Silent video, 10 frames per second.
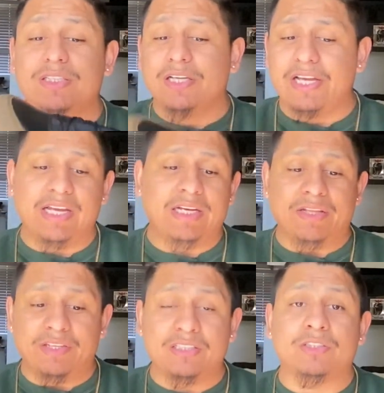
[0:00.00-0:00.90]
And I
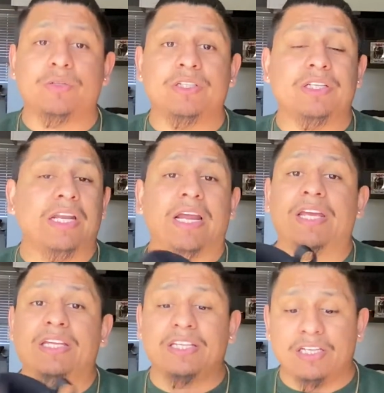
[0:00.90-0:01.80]
think Jordan and
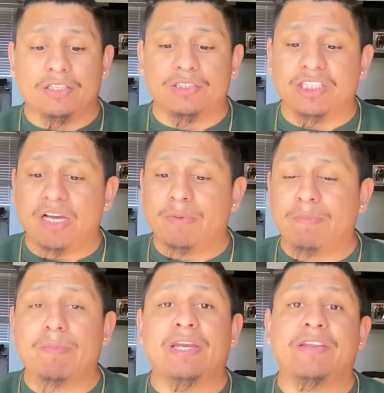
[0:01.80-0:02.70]
Nike did a good job
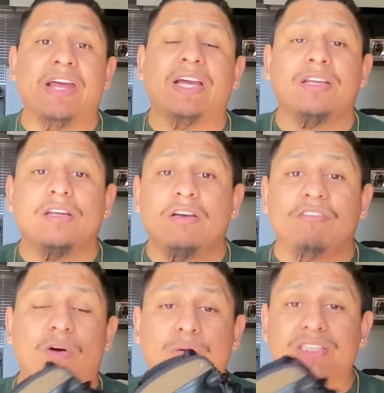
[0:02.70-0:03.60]
implementing that
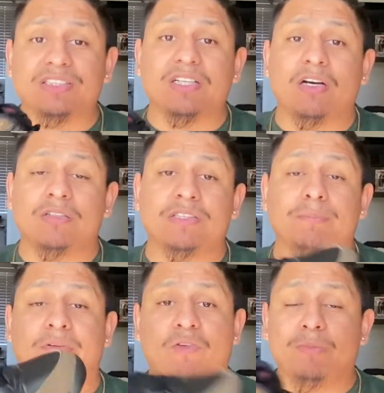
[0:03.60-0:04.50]
focus on the
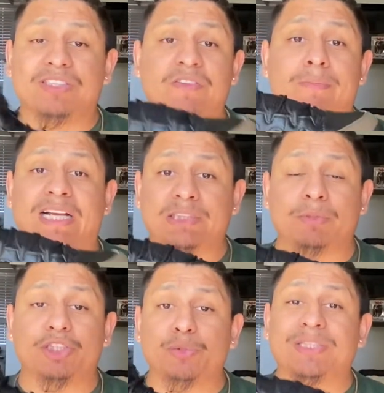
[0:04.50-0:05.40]
performance of the basketball
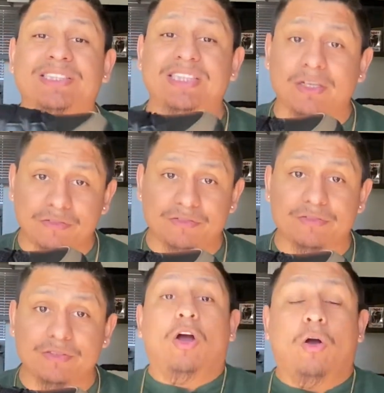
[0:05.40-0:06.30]
shoe itself.
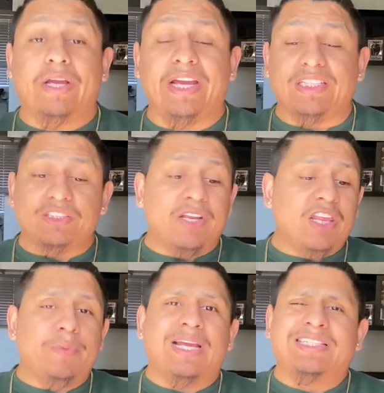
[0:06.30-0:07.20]
Okay, so now
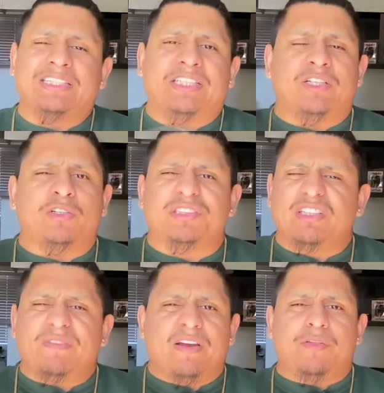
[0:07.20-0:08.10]
that we got the technical
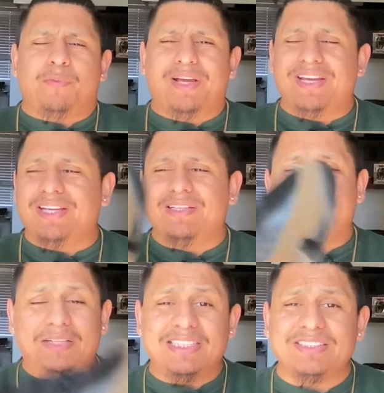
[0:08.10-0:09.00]
stuff out of the way,
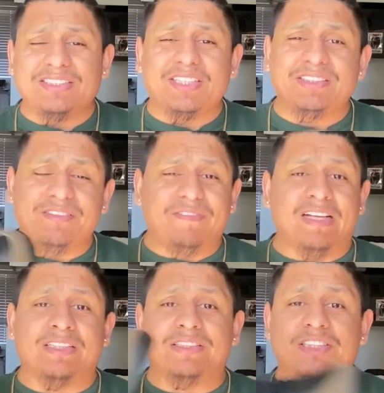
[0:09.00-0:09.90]
let's discuss the fact
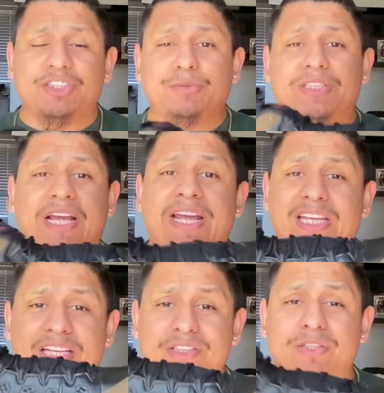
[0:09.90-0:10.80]
that this shoe is 8
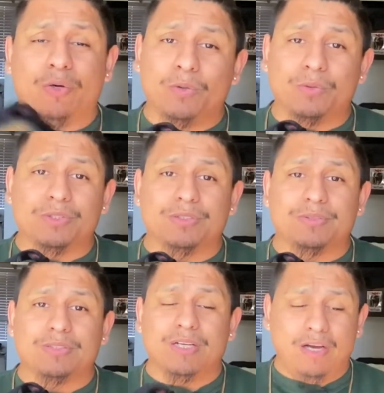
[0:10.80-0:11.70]
years old.
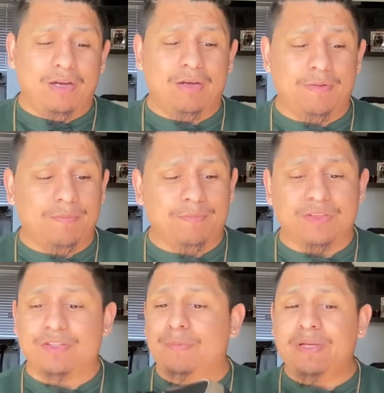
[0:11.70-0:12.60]

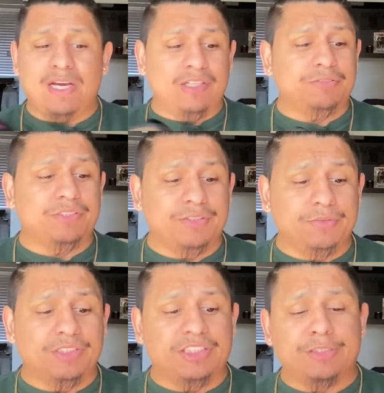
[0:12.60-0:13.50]
To be honest with you,
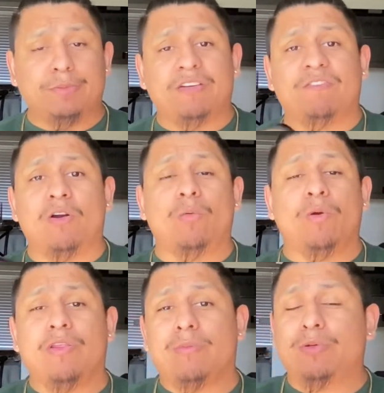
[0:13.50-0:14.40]
this is by far one
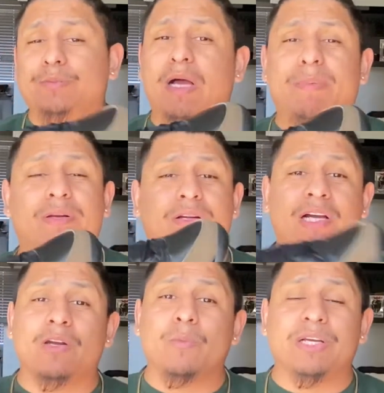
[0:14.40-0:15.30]
of the most popular
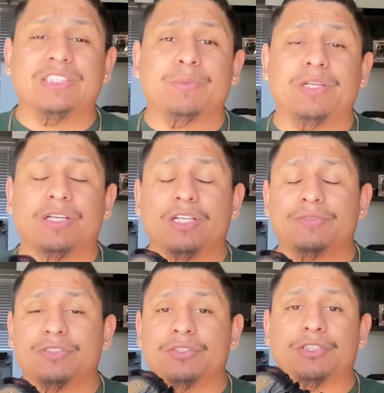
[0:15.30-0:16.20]
colorways when it
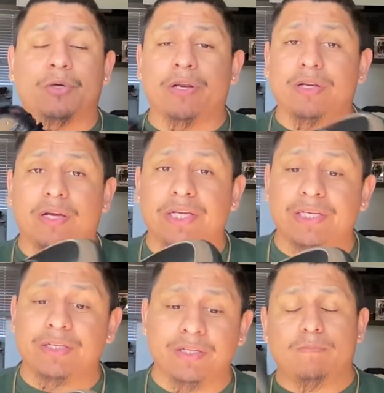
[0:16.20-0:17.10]
comes to the Jordan
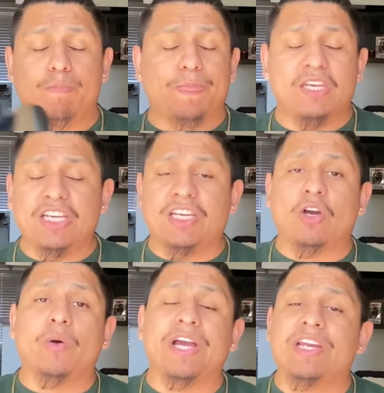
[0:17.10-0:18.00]
9. You can
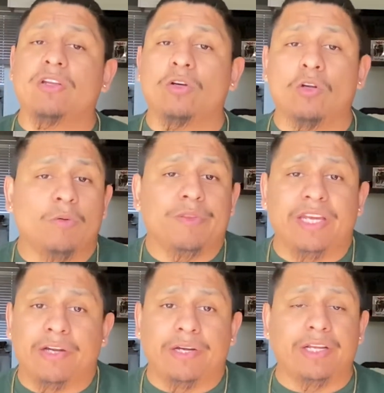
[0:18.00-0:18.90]
go ahead and look all over the
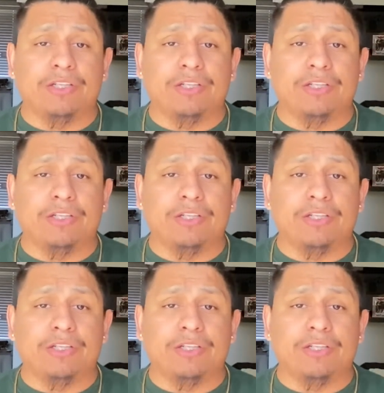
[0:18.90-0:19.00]
internet. You